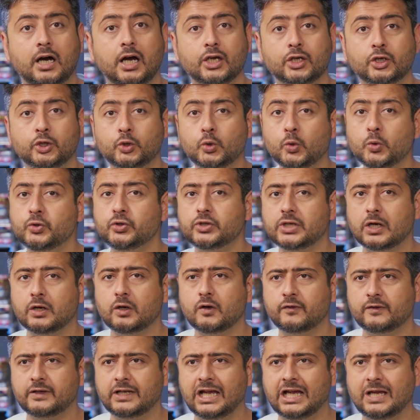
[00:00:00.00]
A huge
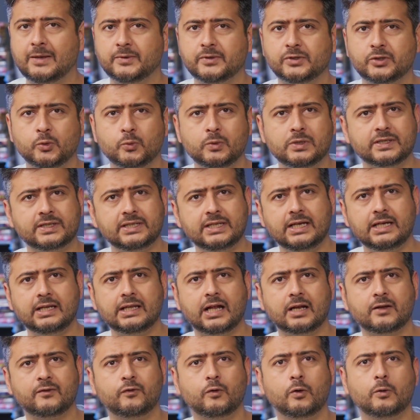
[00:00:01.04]
chunk of times you will see
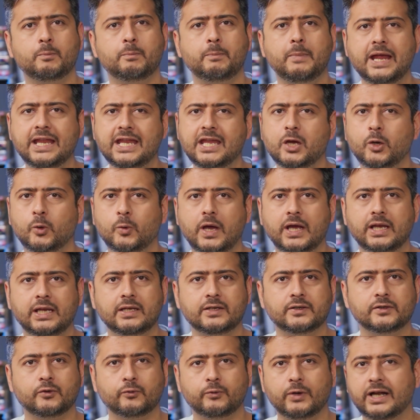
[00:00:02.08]
that for many
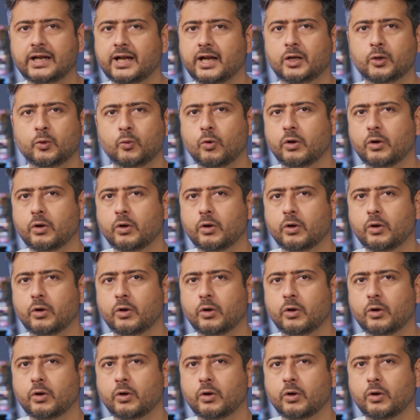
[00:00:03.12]
queries, Reddit,